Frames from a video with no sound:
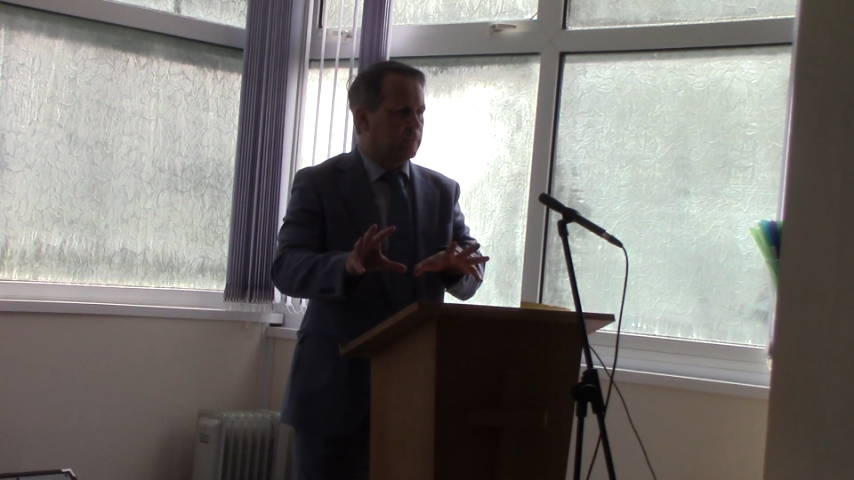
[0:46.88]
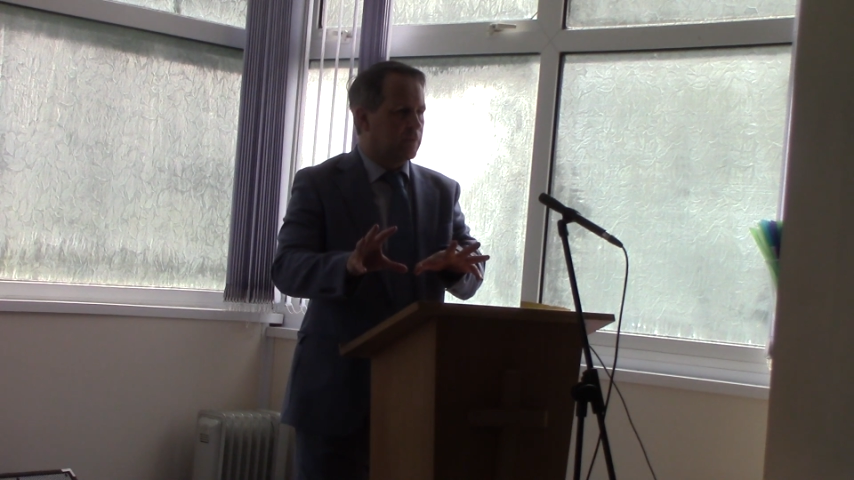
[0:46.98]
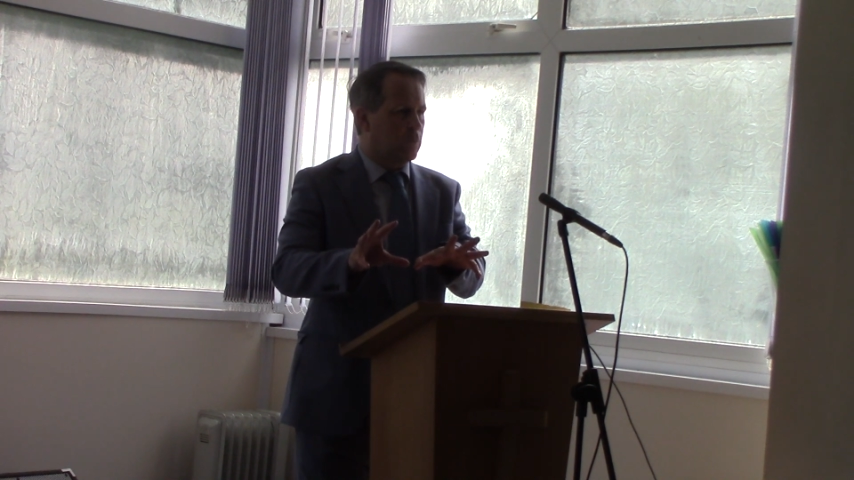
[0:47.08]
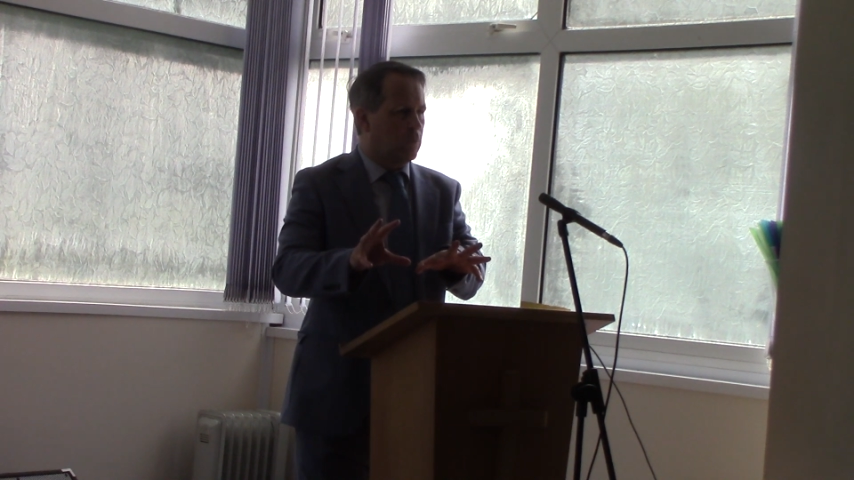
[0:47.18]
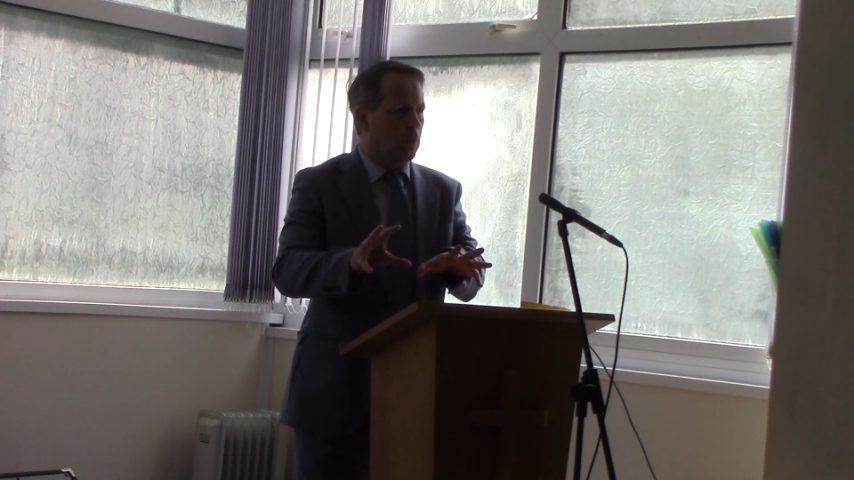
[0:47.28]

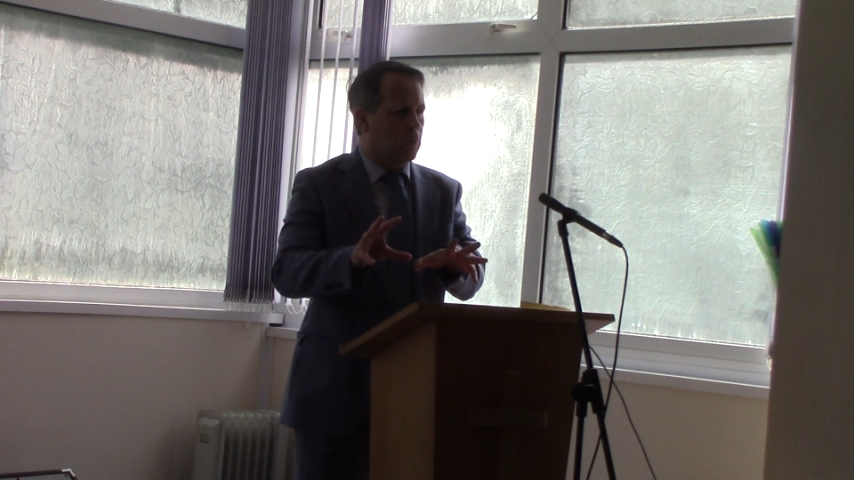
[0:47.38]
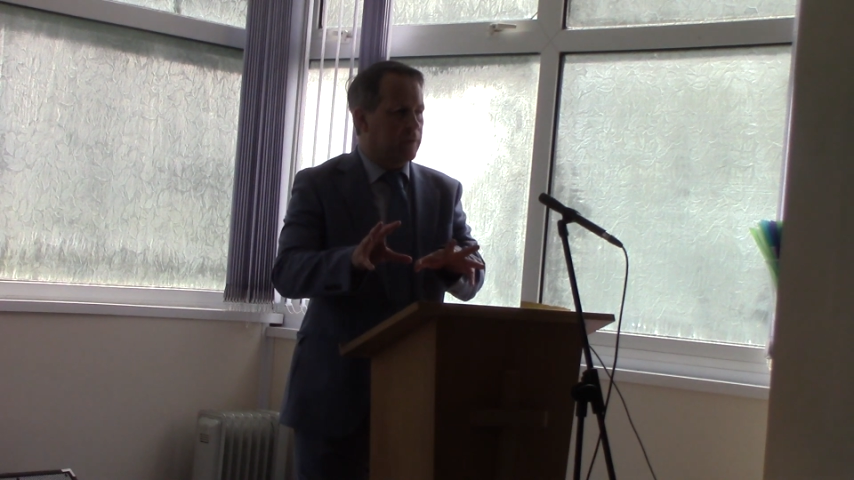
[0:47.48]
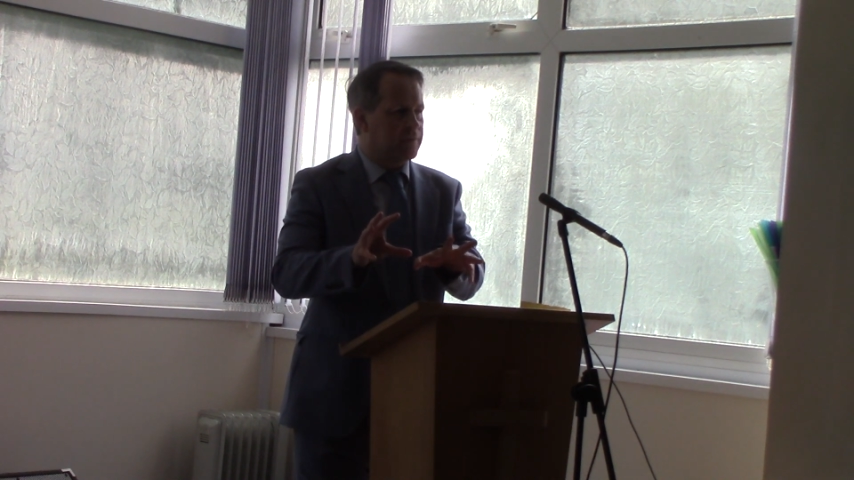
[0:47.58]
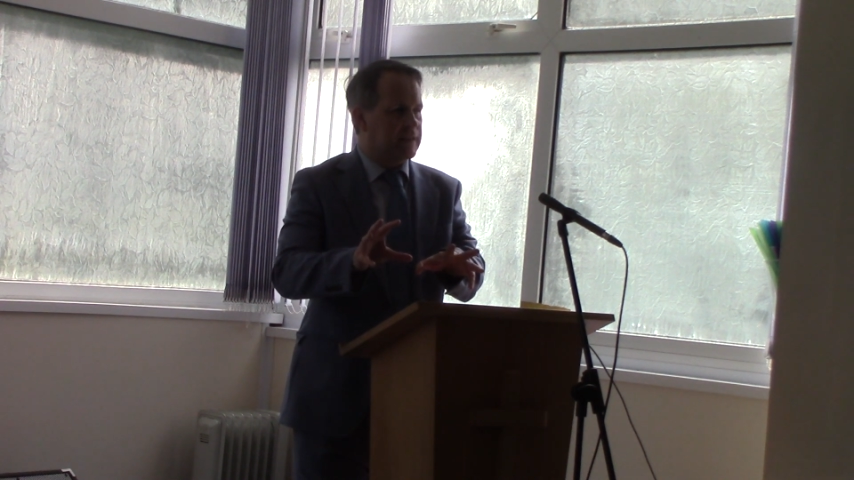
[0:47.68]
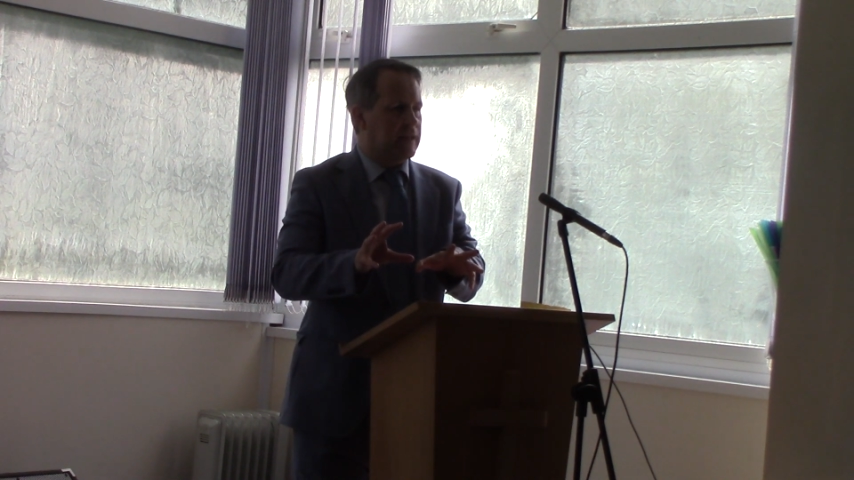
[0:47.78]
for what
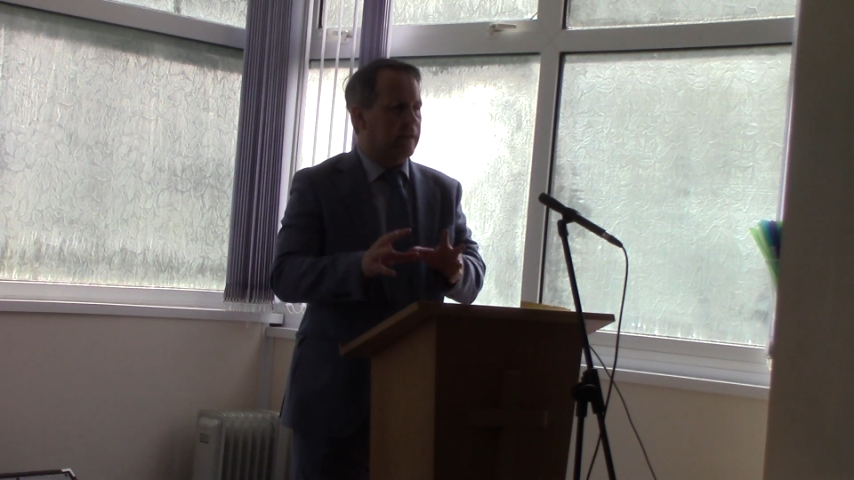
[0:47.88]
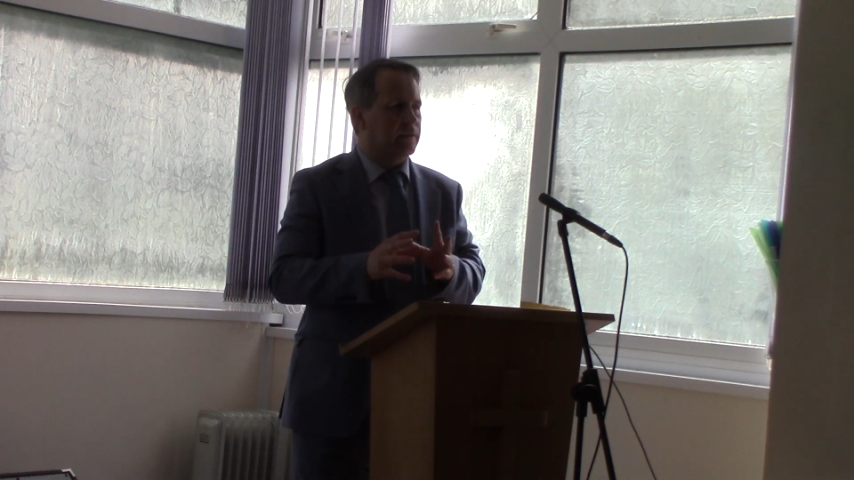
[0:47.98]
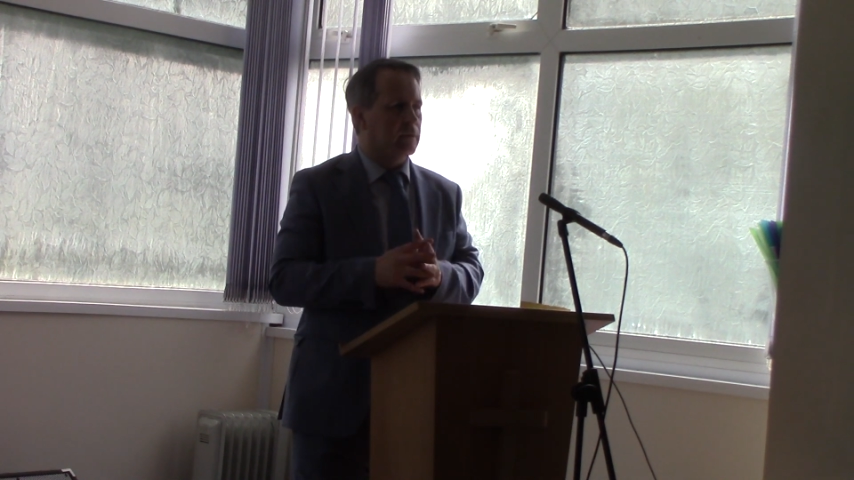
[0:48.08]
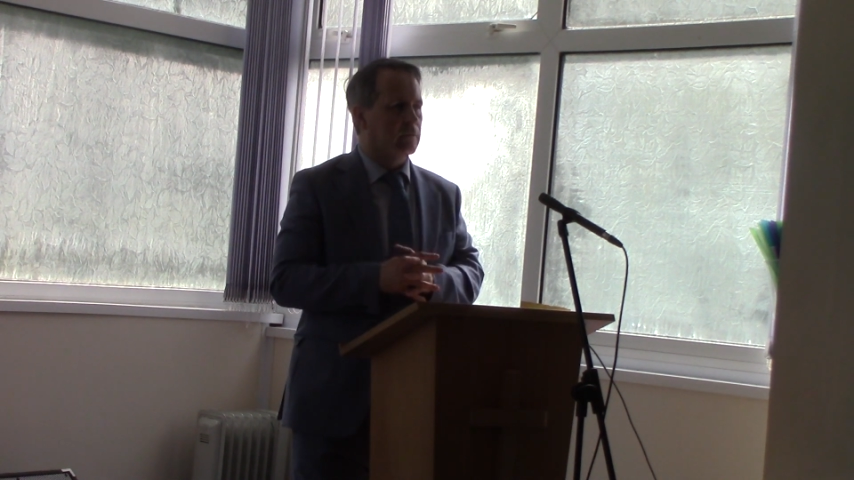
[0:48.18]
we've said.